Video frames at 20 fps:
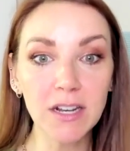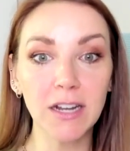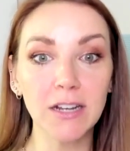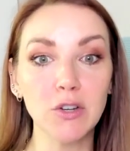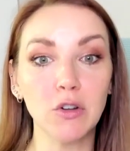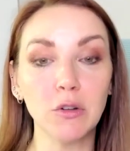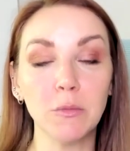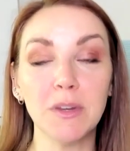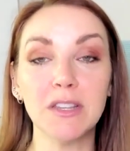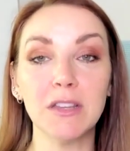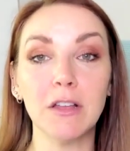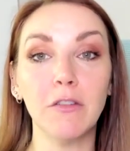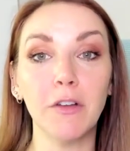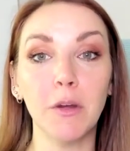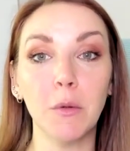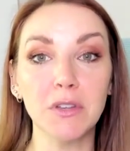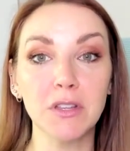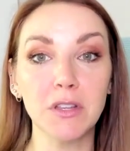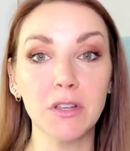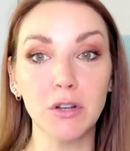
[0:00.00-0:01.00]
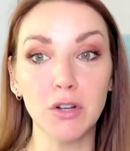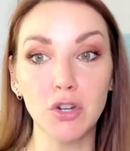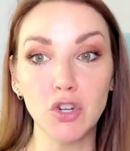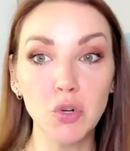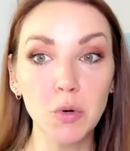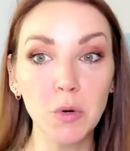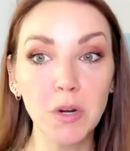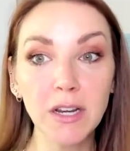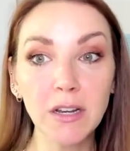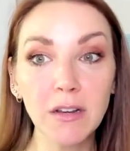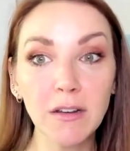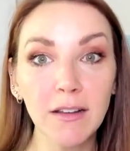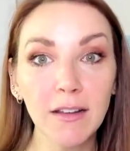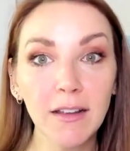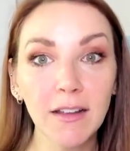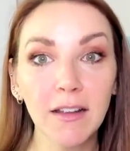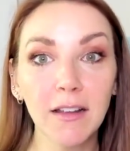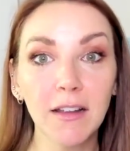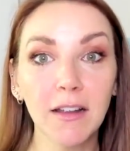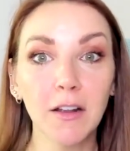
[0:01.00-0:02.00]
I told myself I wasn't going to join
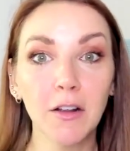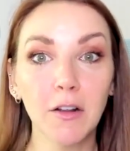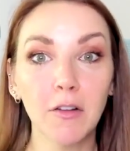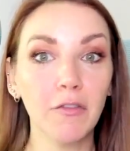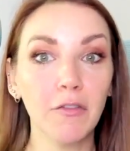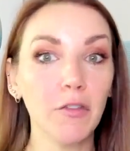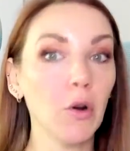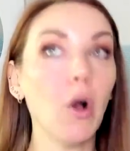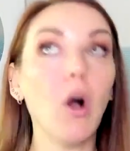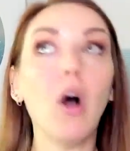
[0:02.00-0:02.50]
for